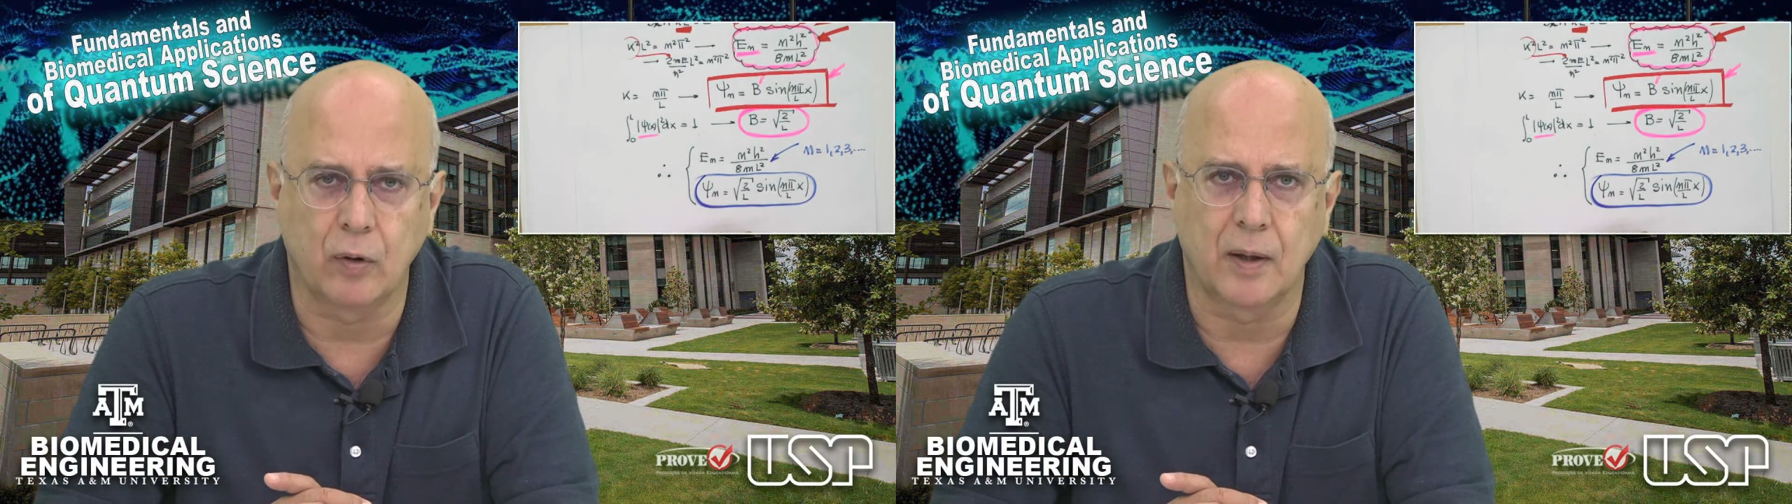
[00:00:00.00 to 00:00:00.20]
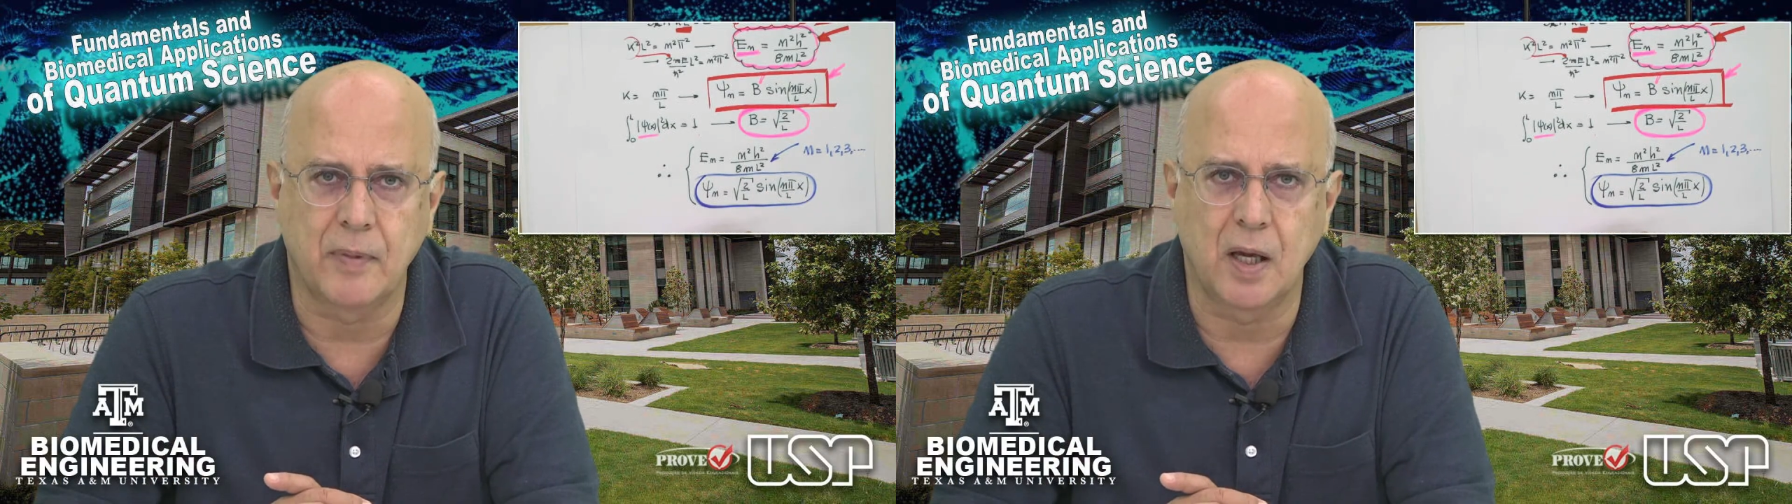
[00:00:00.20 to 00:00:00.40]

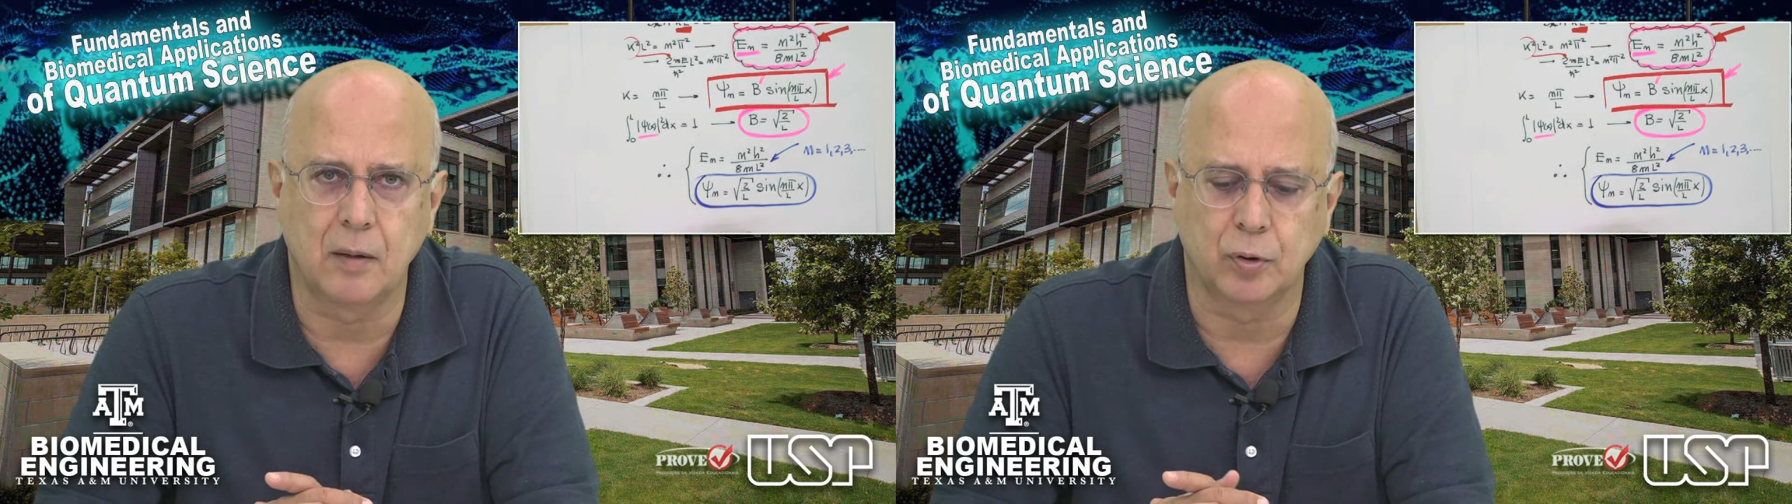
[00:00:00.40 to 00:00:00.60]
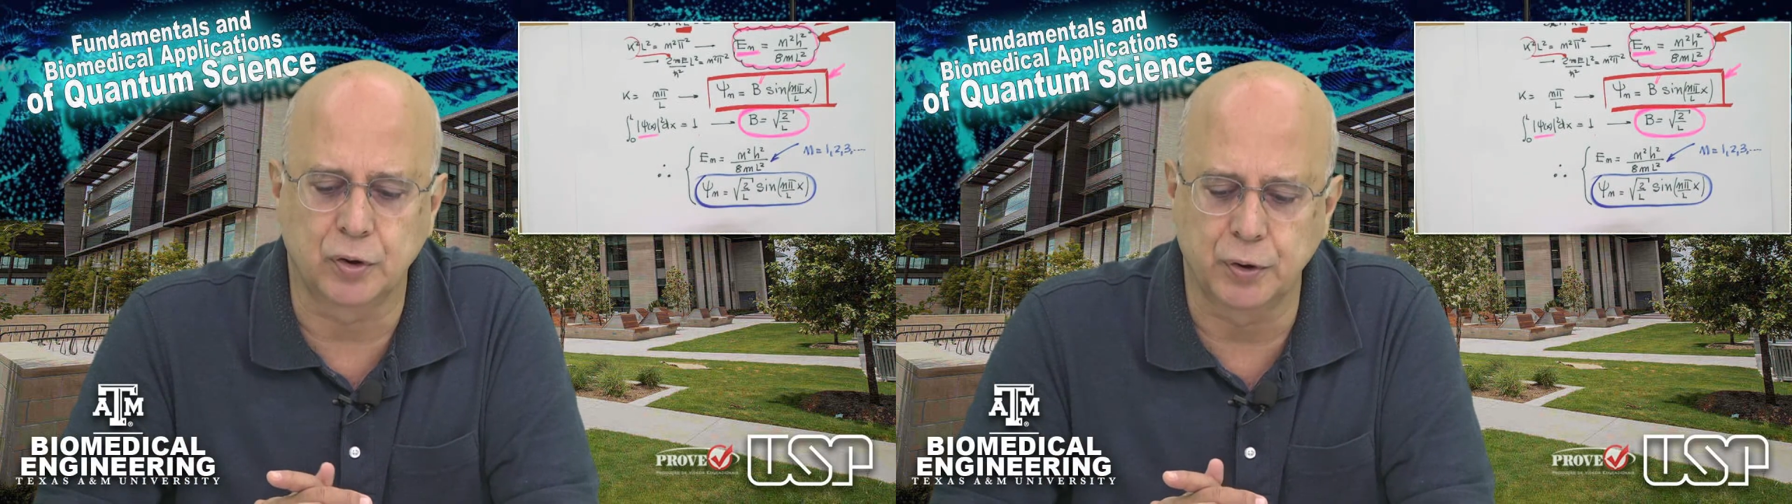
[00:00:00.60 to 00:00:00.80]
gonna be
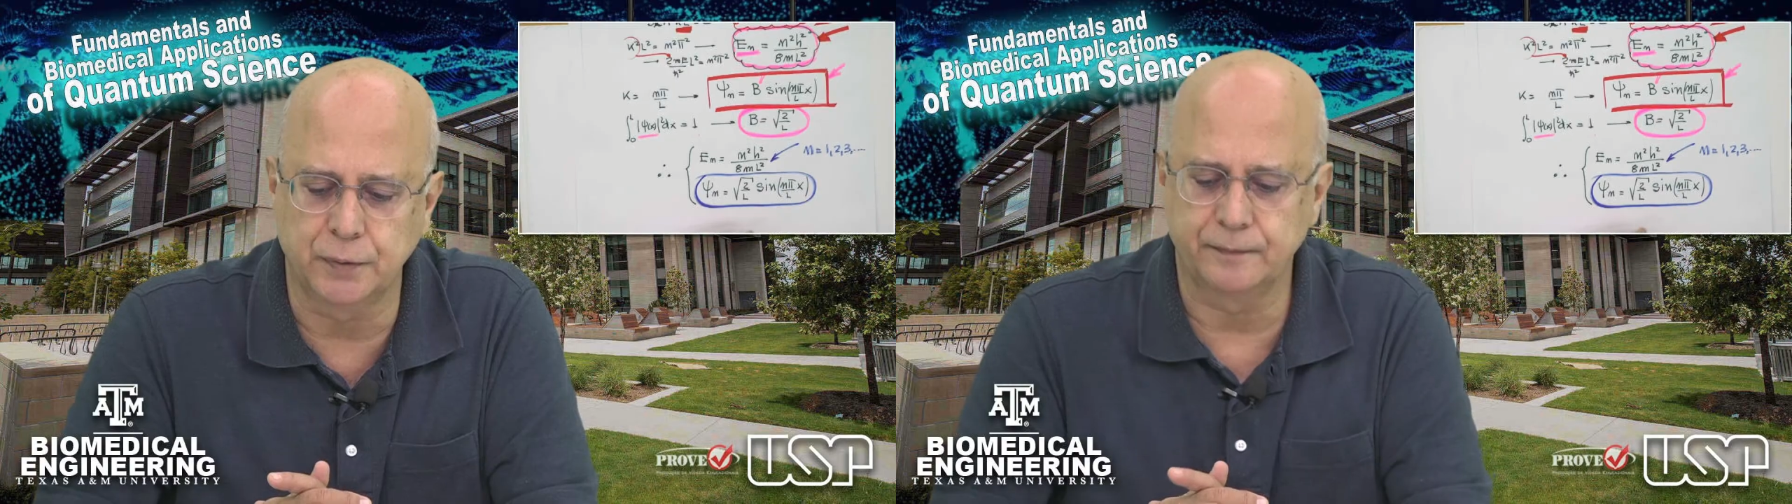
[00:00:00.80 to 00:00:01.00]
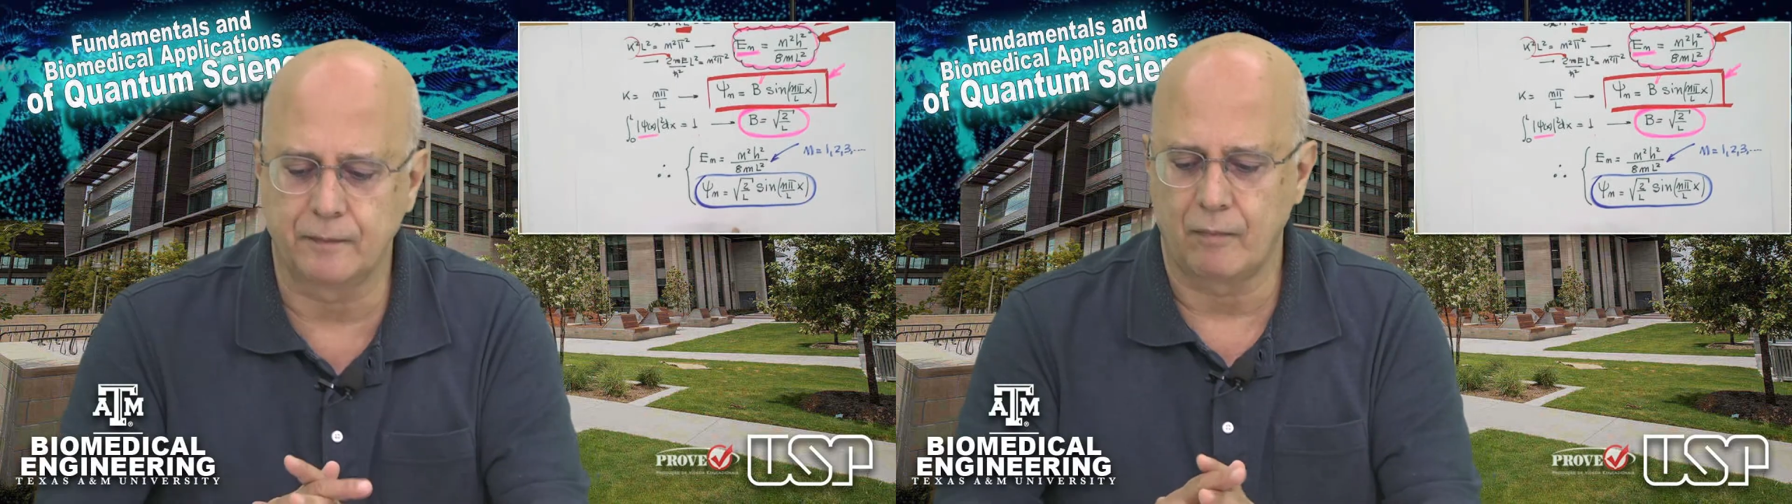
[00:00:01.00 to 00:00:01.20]
able to